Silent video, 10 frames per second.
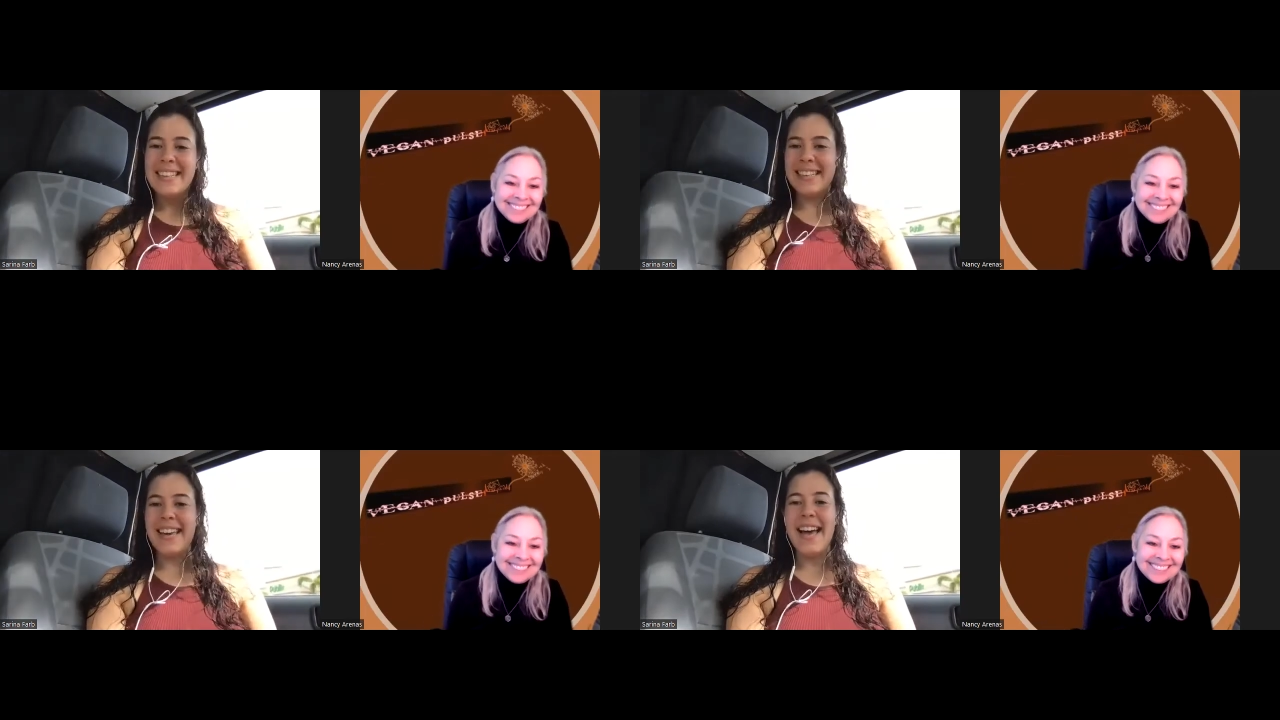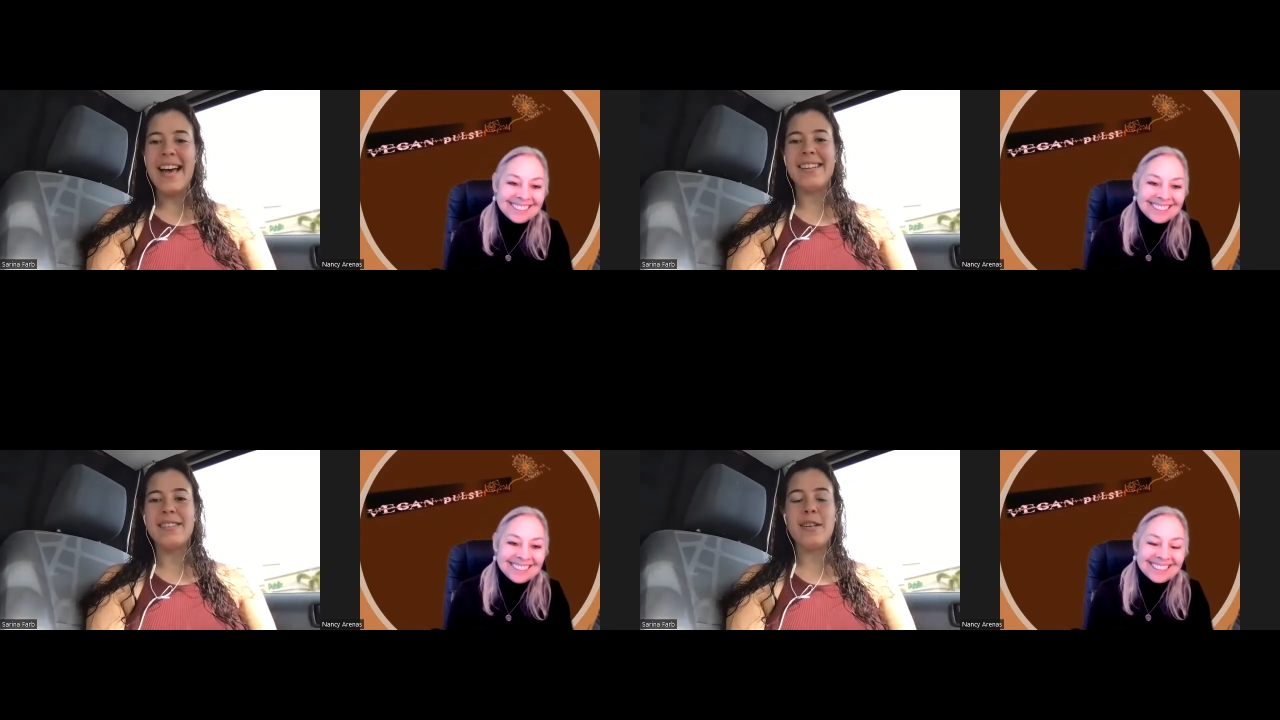
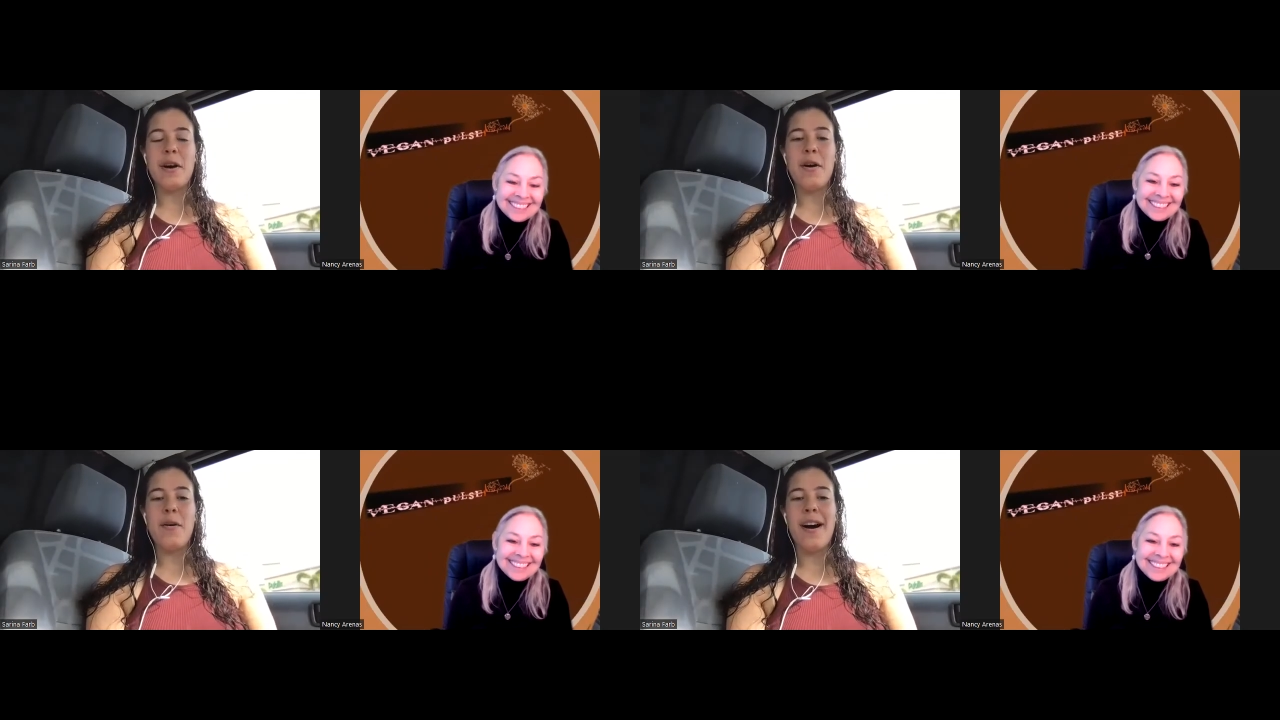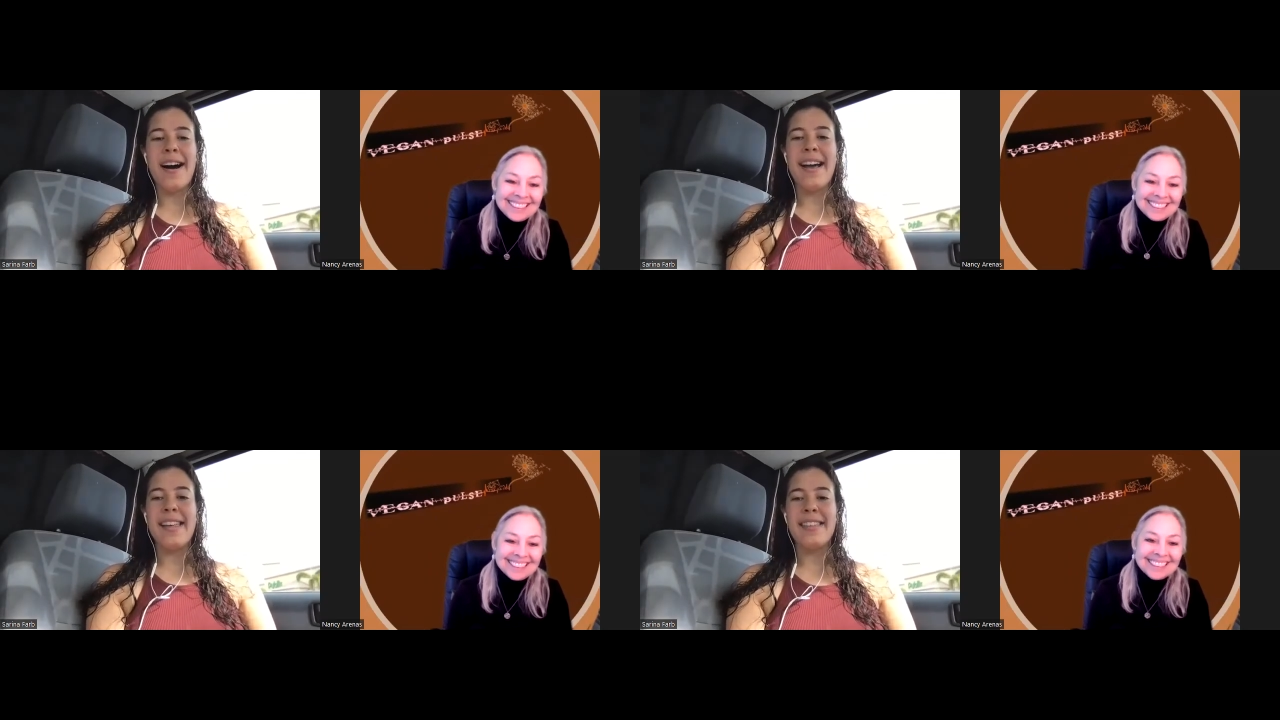Speaker 1: Yeah. So
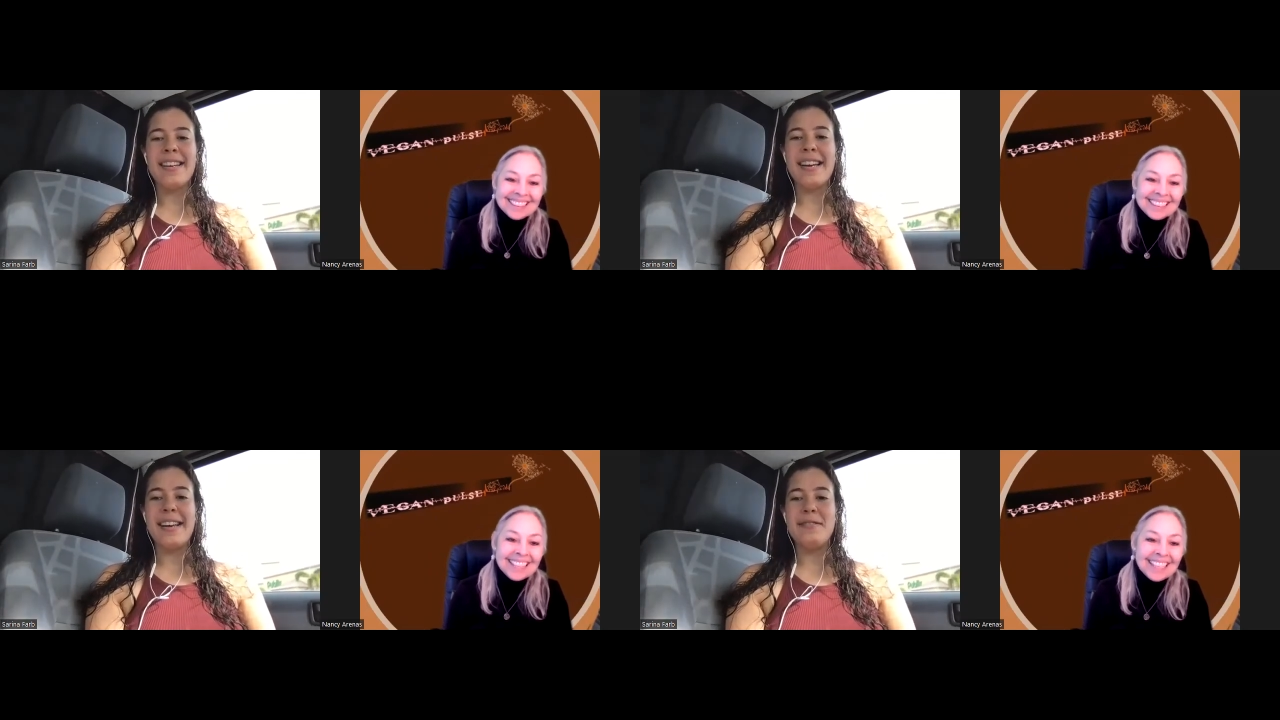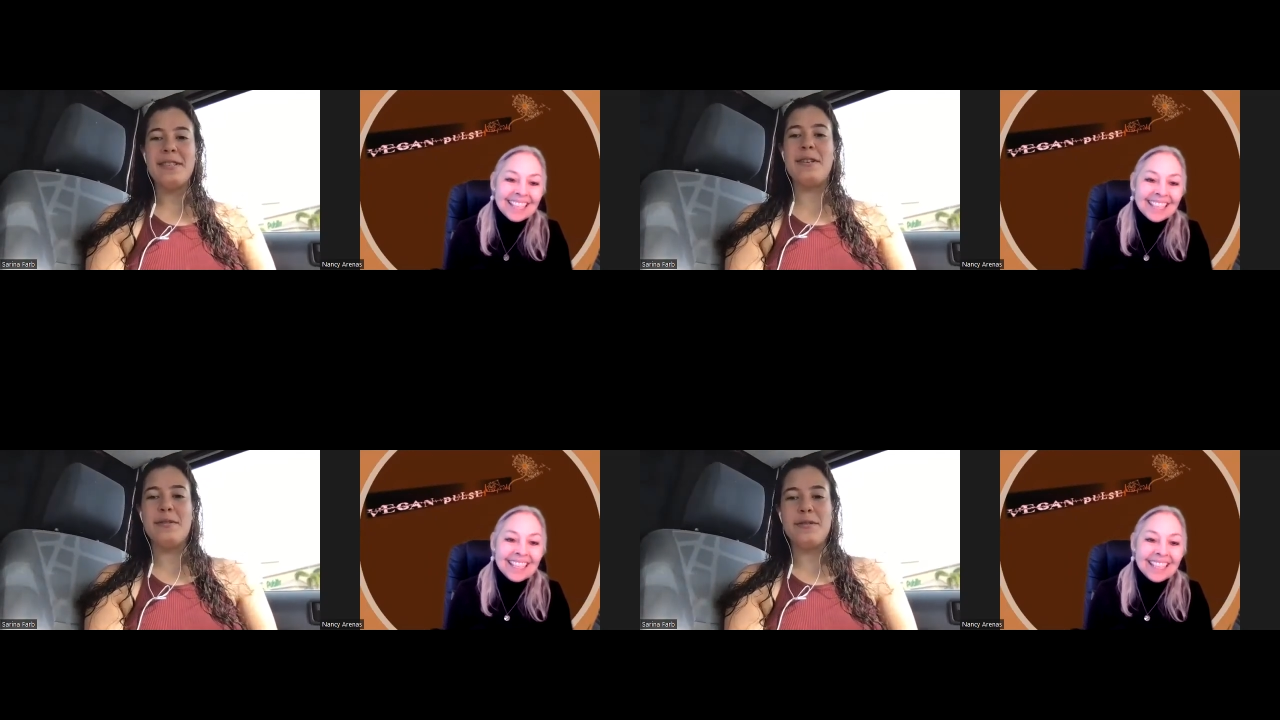I think I have a